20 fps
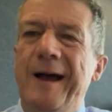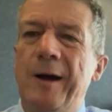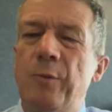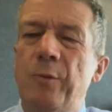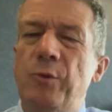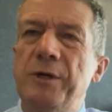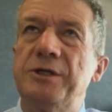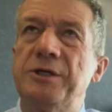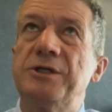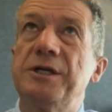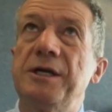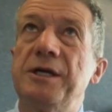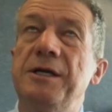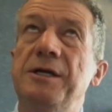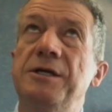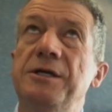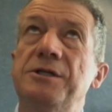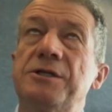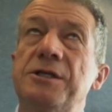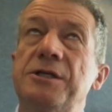uh, which
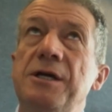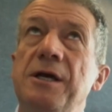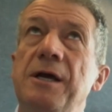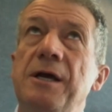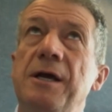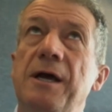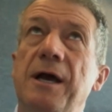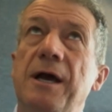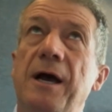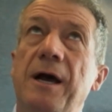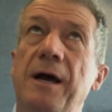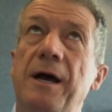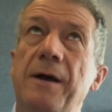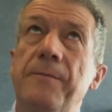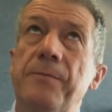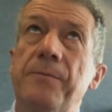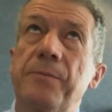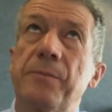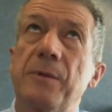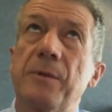is
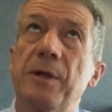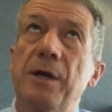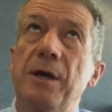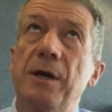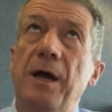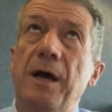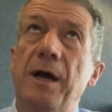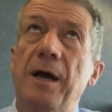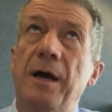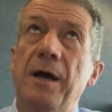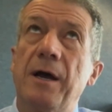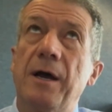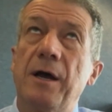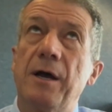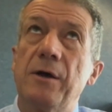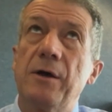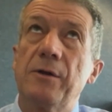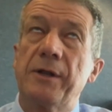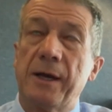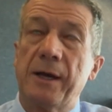um,
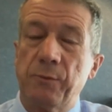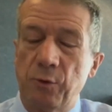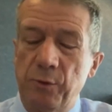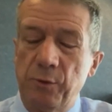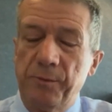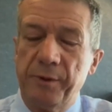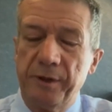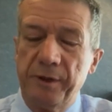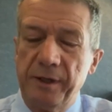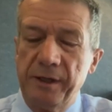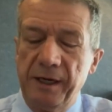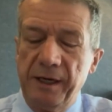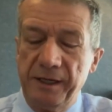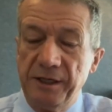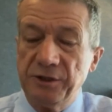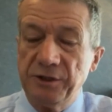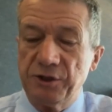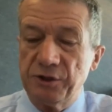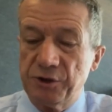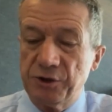uh, that will
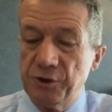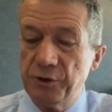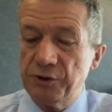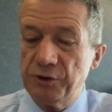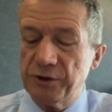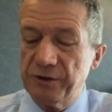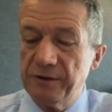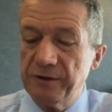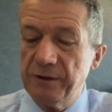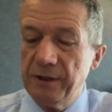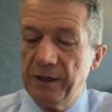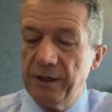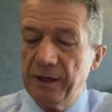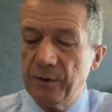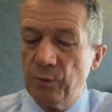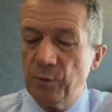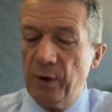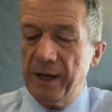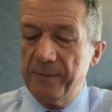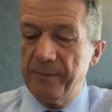be an institution
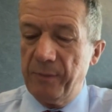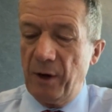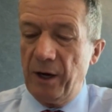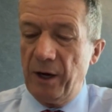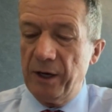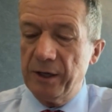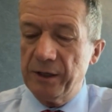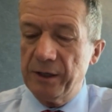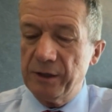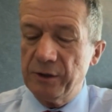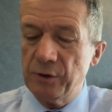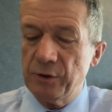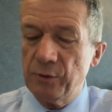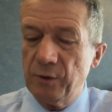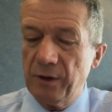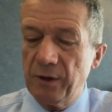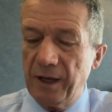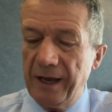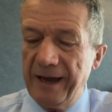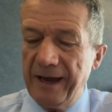whereby
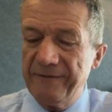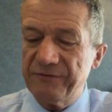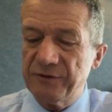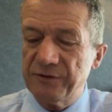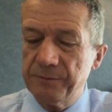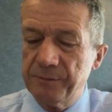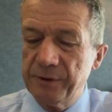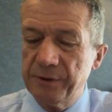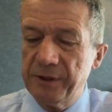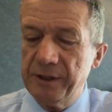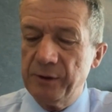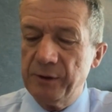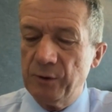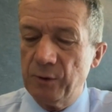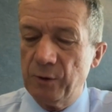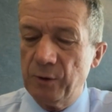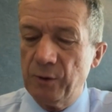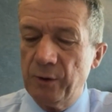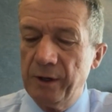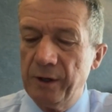you will have to
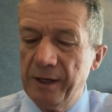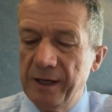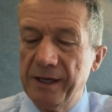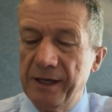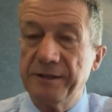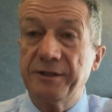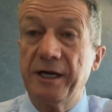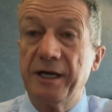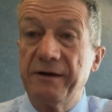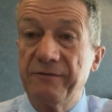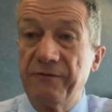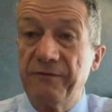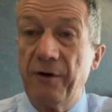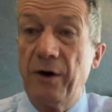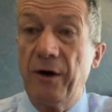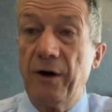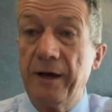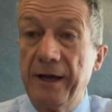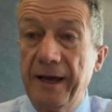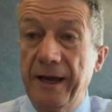be or
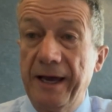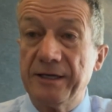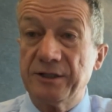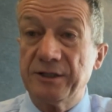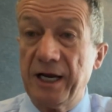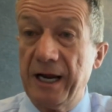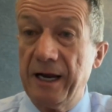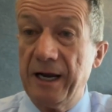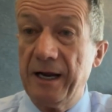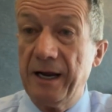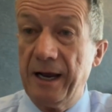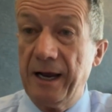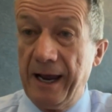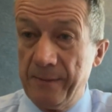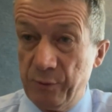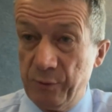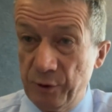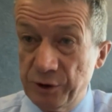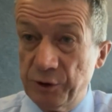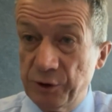identify as
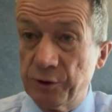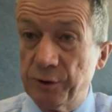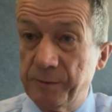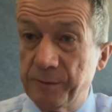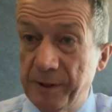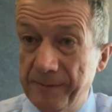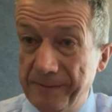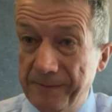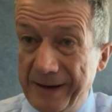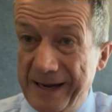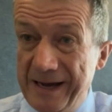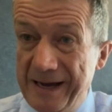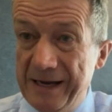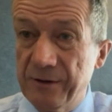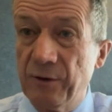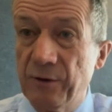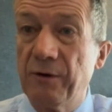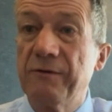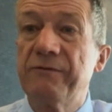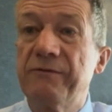Aboriginal to be a
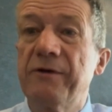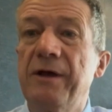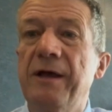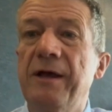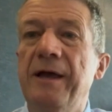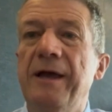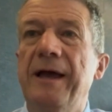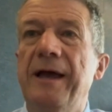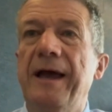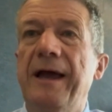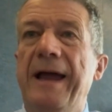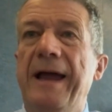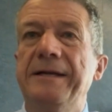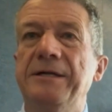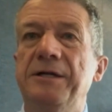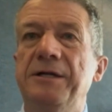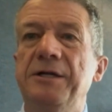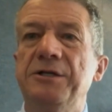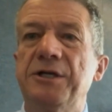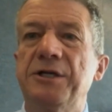part of,
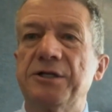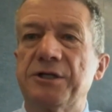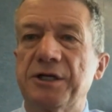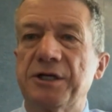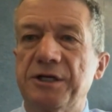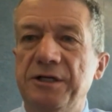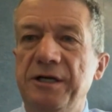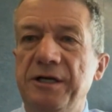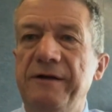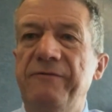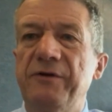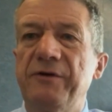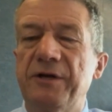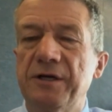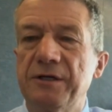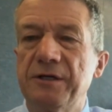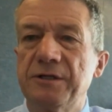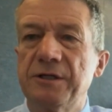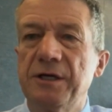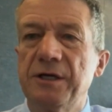and it is a
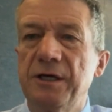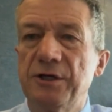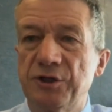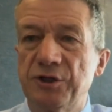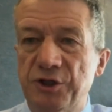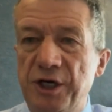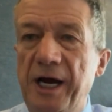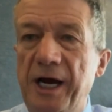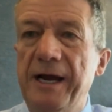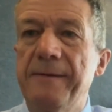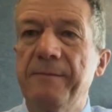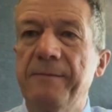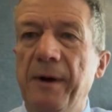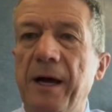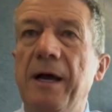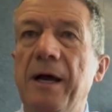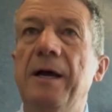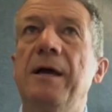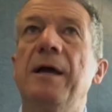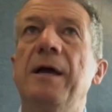significant
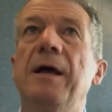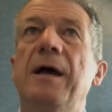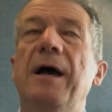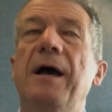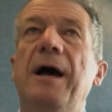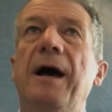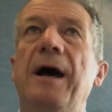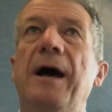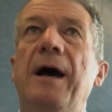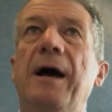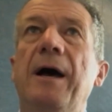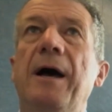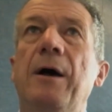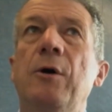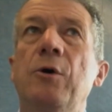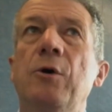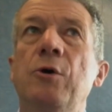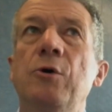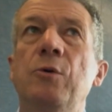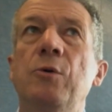chamber
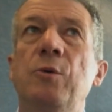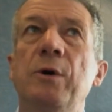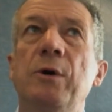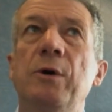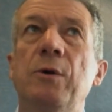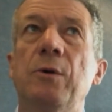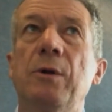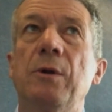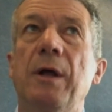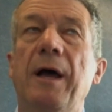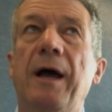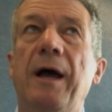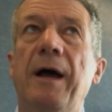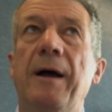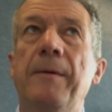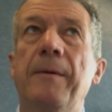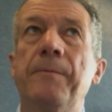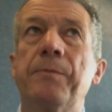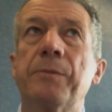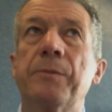uh, who will
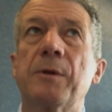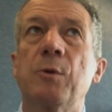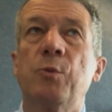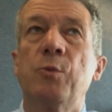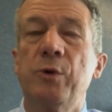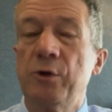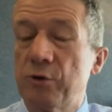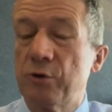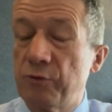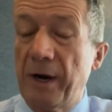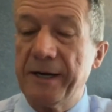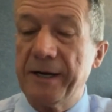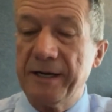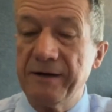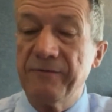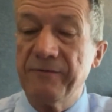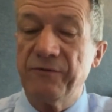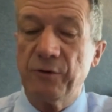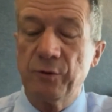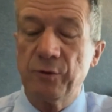um, wield
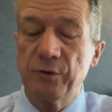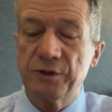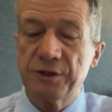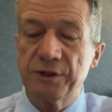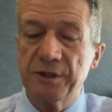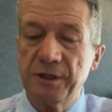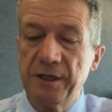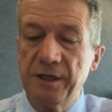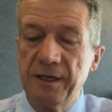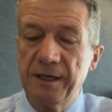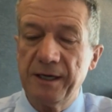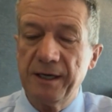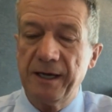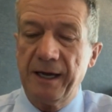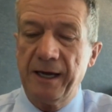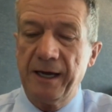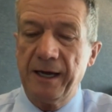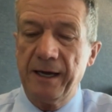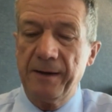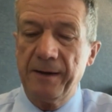great influence,
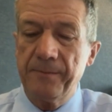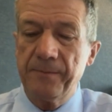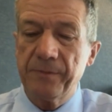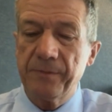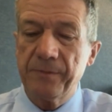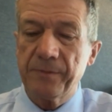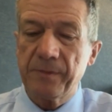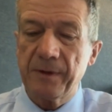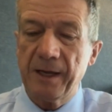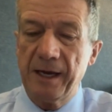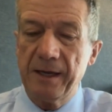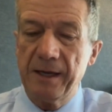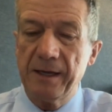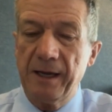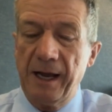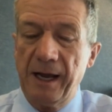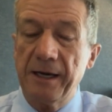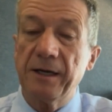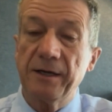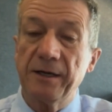um,
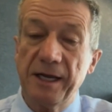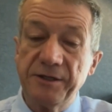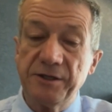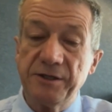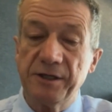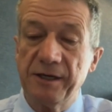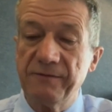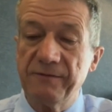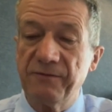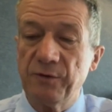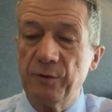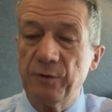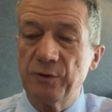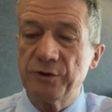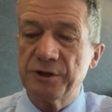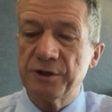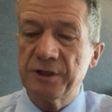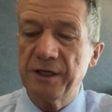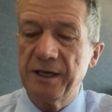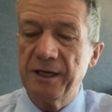unelected
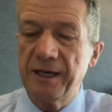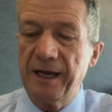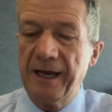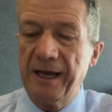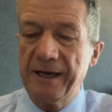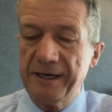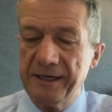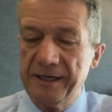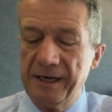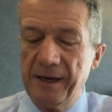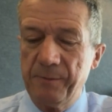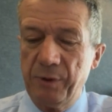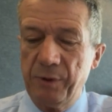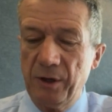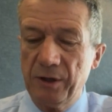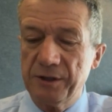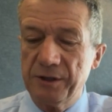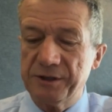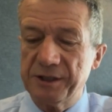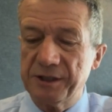influence uh, in
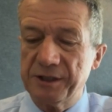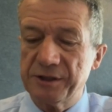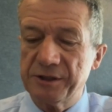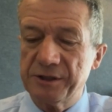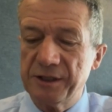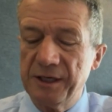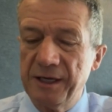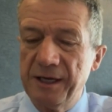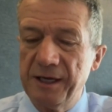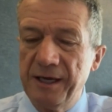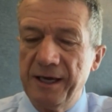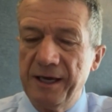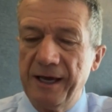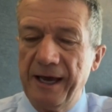our politics.